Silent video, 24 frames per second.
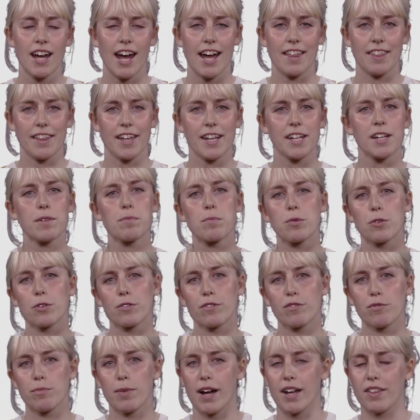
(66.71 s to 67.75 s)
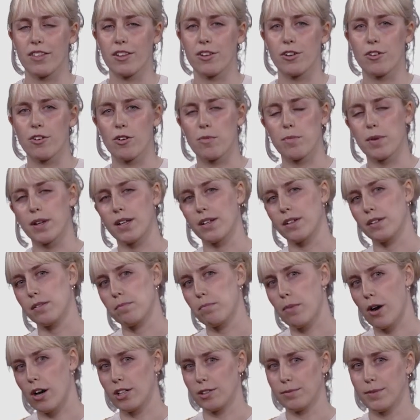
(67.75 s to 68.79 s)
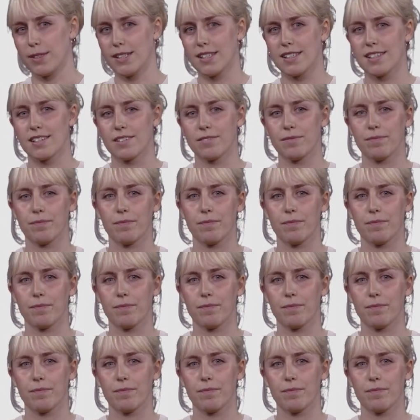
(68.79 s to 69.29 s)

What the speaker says: and then approved by the European Parliament.